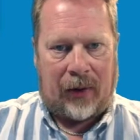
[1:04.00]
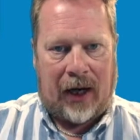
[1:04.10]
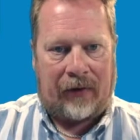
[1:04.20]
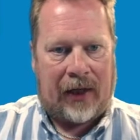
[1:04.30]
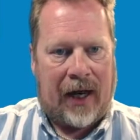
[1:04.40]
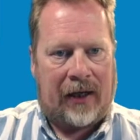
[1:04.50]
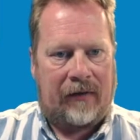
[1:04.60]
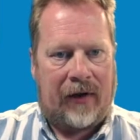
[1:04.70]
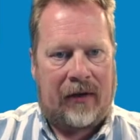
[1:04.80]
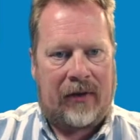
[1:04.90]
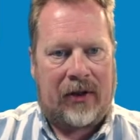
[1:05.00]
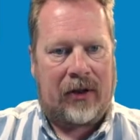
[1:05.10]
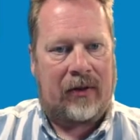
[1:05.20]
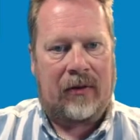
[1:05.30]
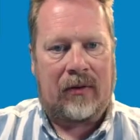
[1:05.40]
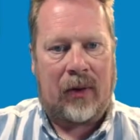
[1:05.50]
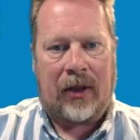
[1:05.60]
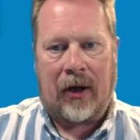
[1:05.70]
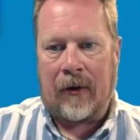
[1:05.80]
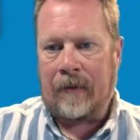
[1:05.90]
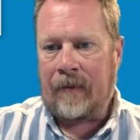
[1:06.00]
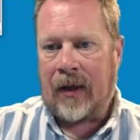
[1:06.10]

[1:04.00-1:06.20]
have the Edit VAT Return window.